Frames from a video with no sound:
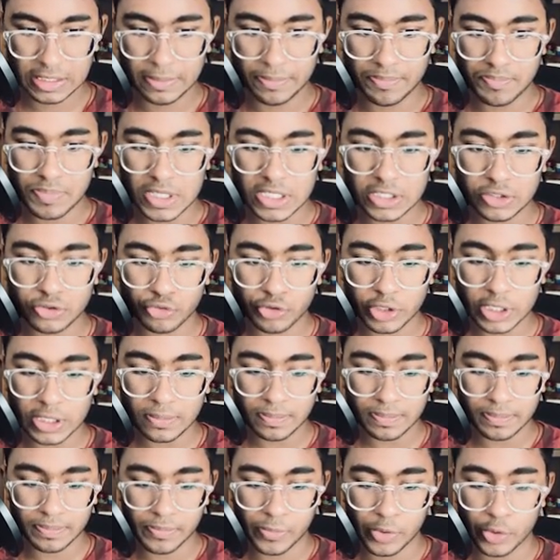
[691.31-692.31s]
b
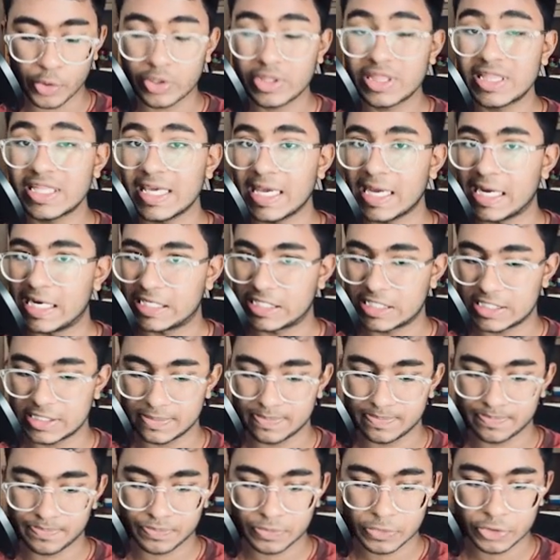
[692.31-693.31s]
three, rook c eight.
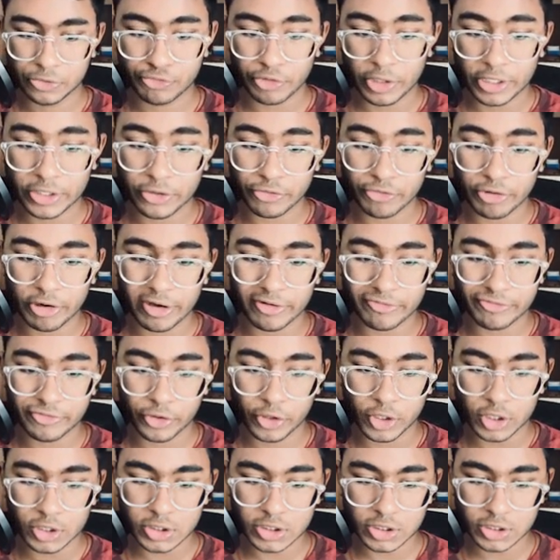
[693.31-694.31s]
Trying to trade off the
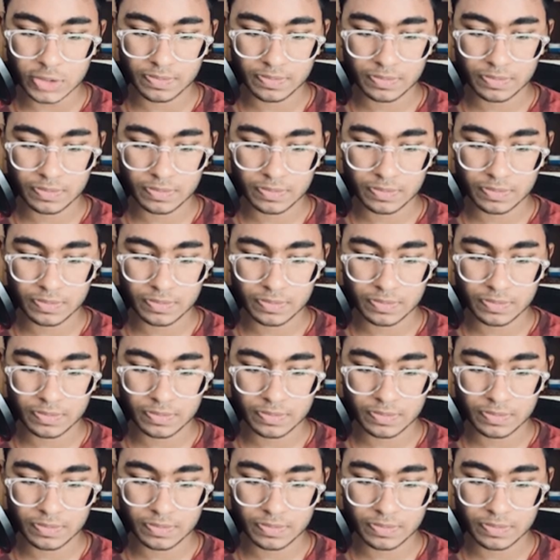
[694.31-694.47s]
rooks.